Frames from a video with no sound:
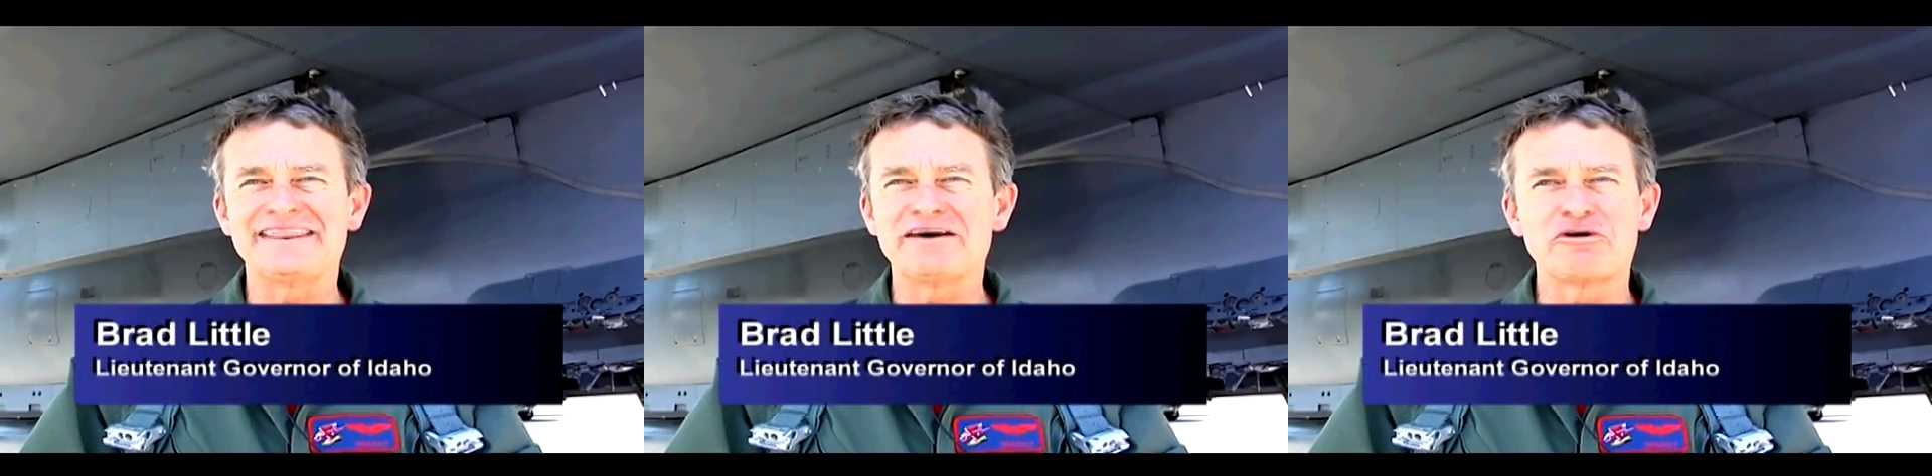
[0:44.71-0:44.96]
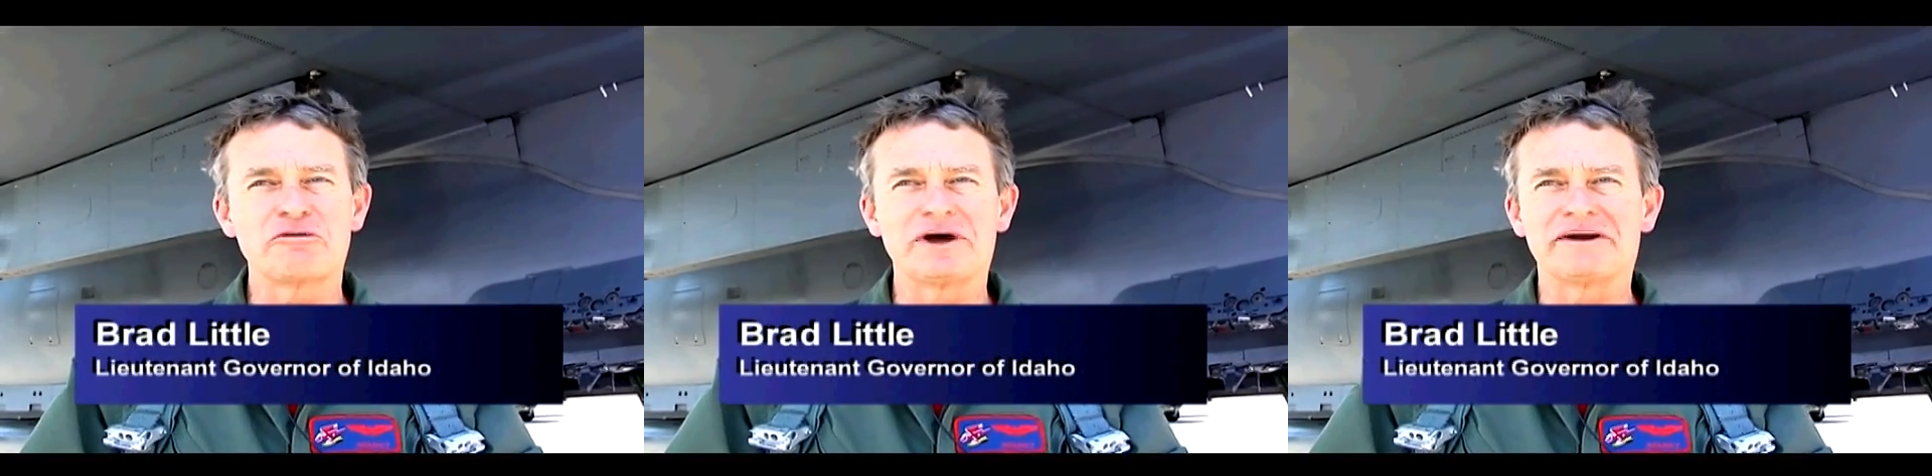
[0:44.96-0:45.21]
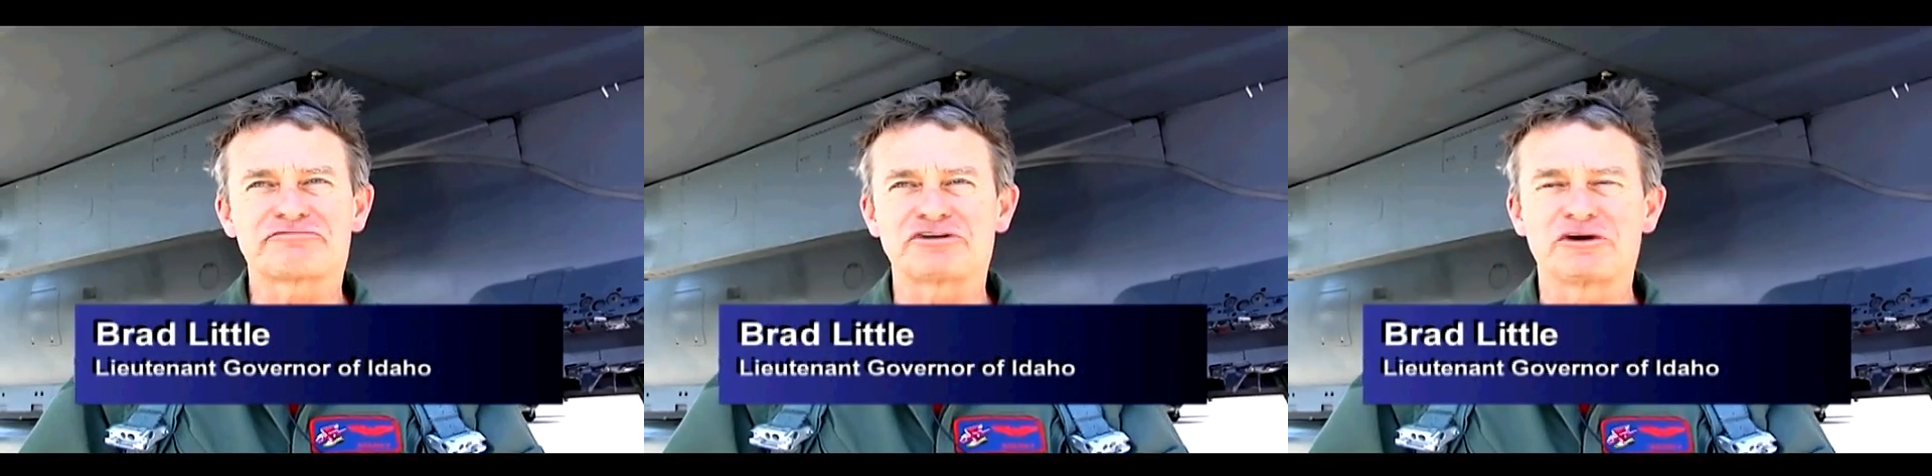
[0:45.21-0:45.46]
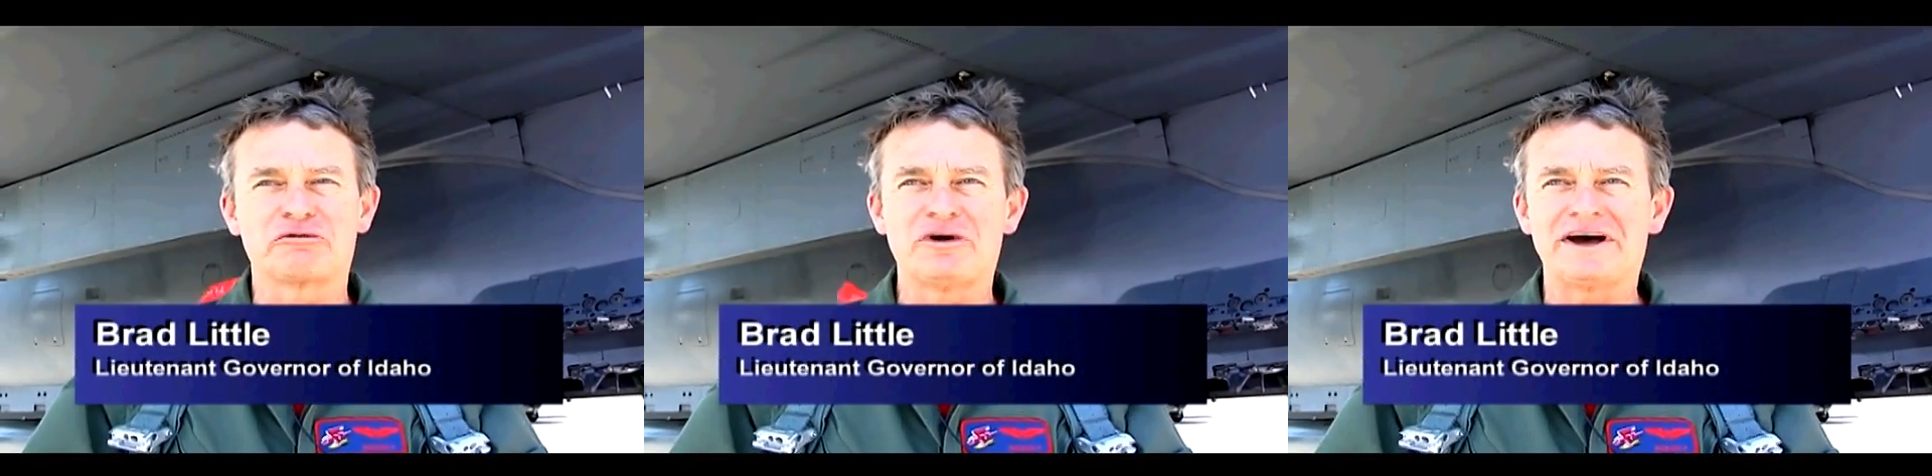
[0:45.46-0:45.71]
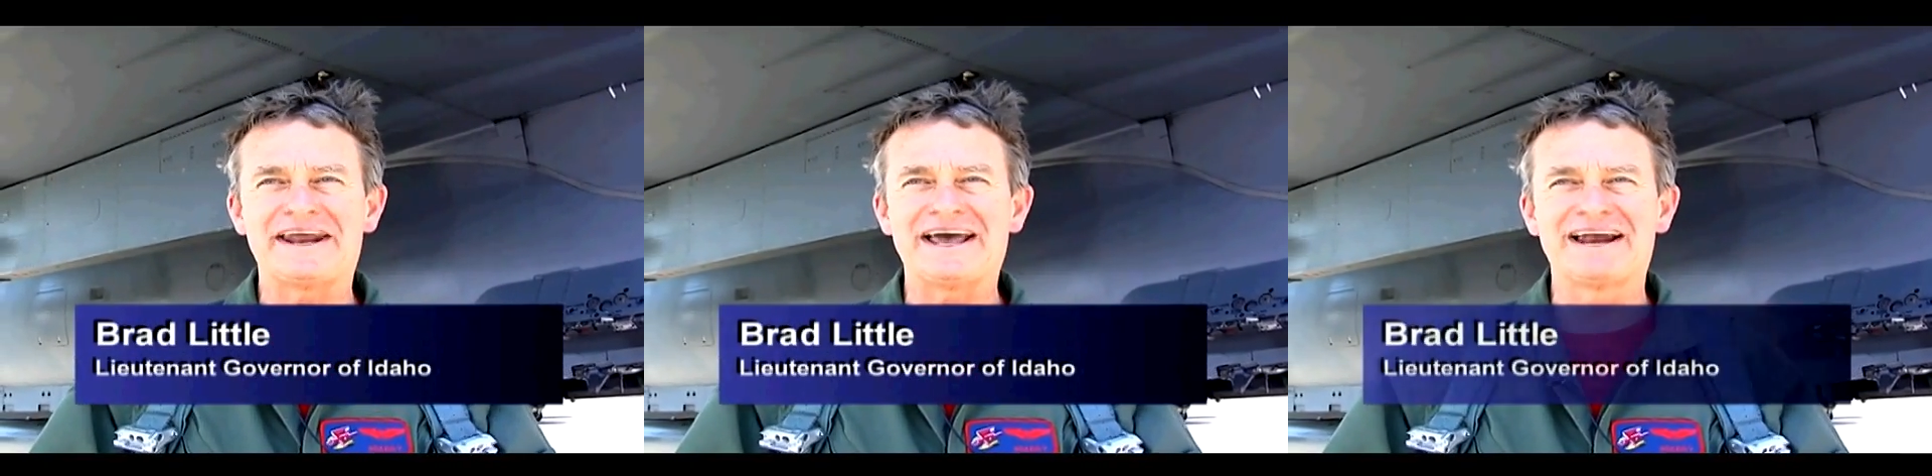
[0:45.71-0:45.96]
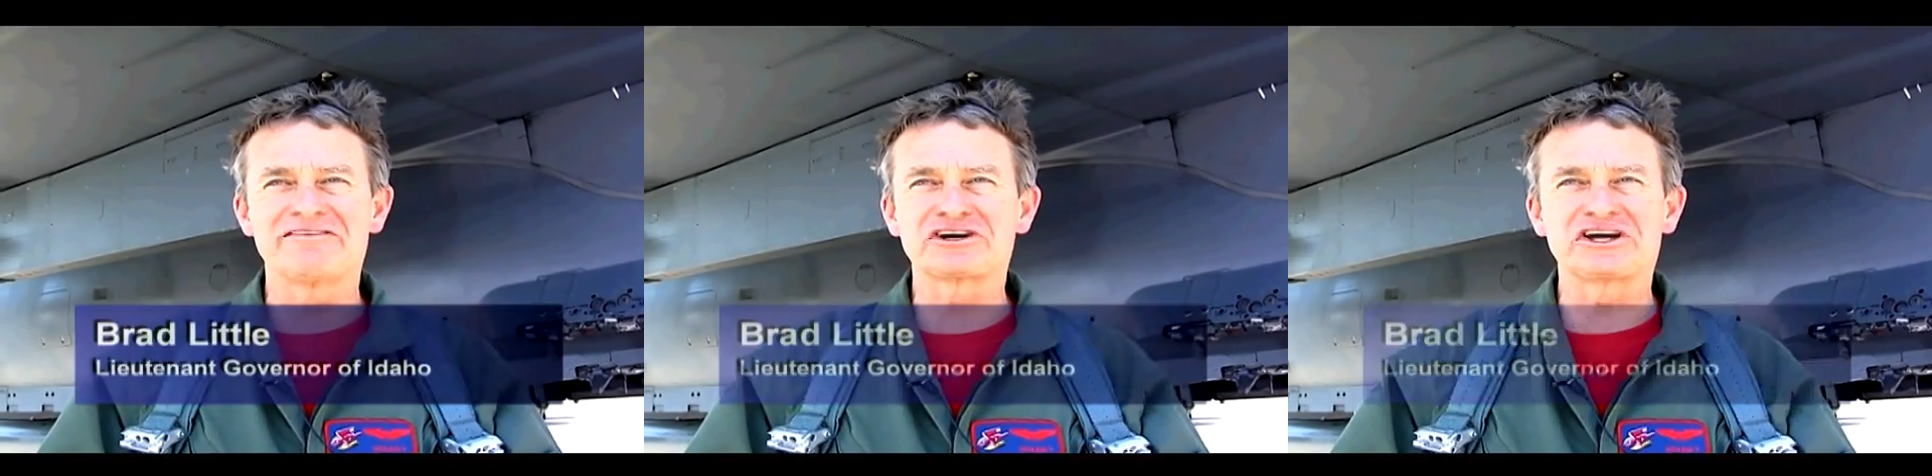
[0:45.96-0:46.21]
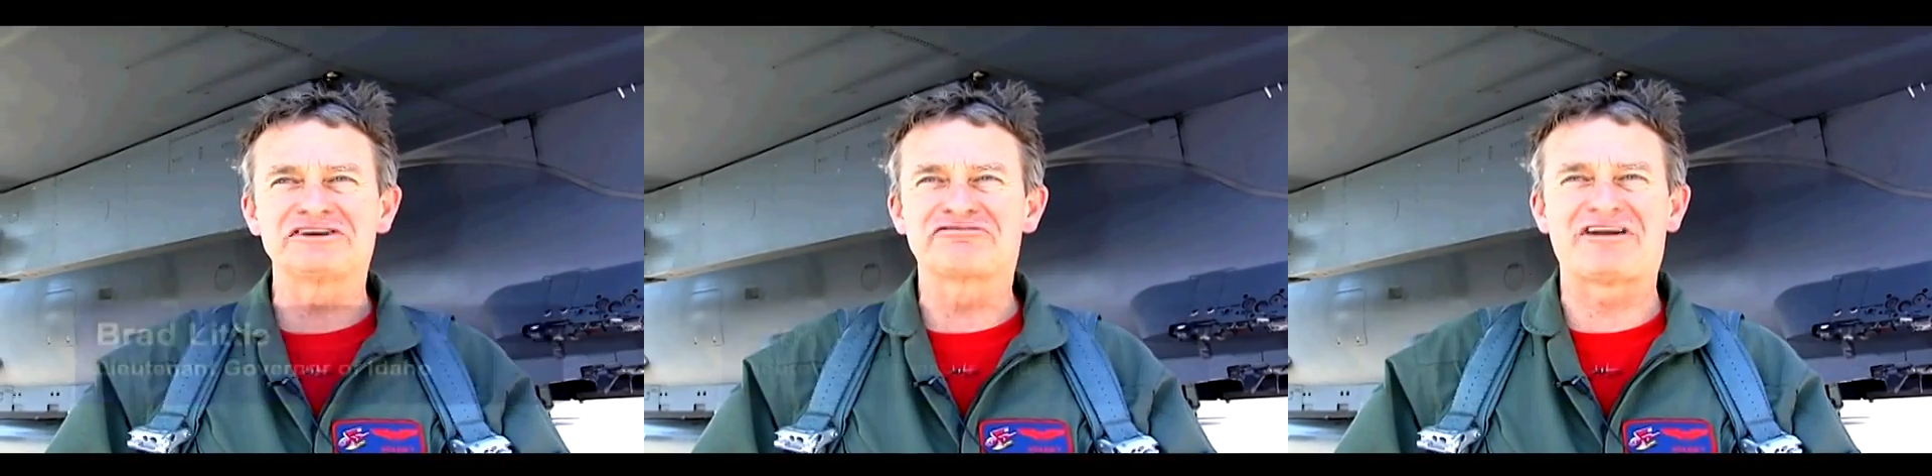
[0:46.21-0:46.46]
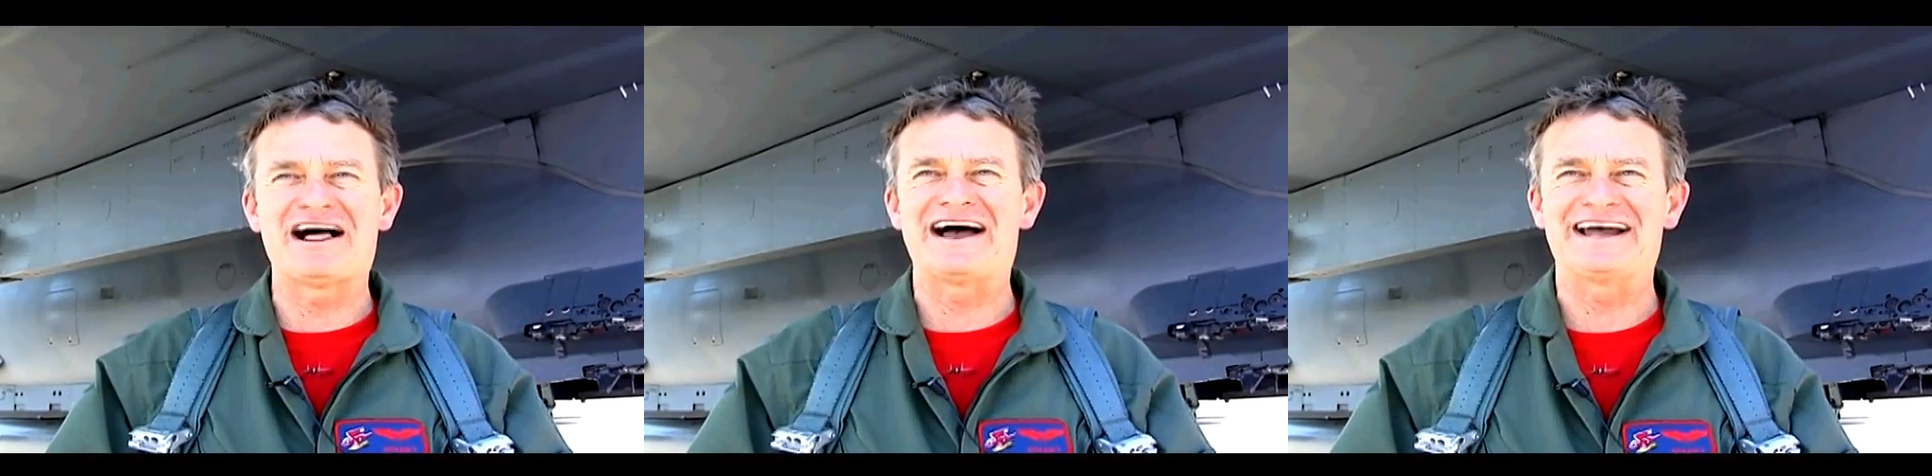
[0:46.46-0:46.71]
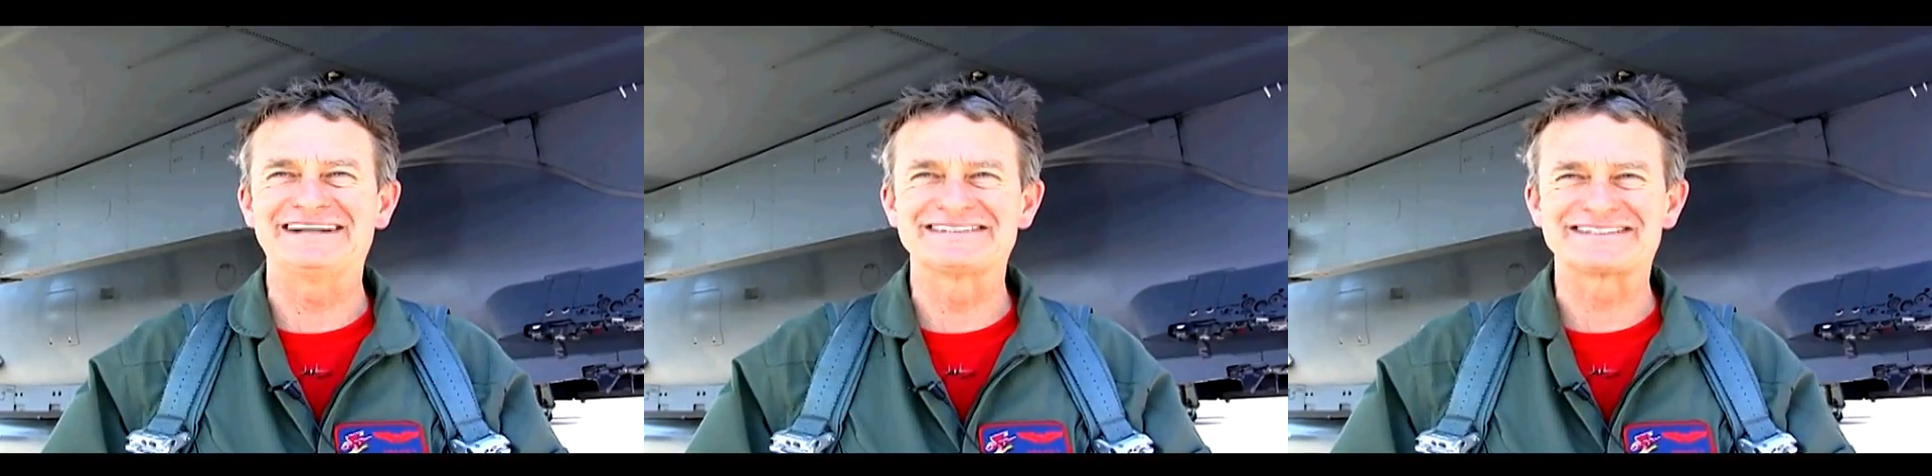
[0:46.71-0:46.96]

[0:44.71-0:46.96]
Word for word: and then we went for one hell of a good flight.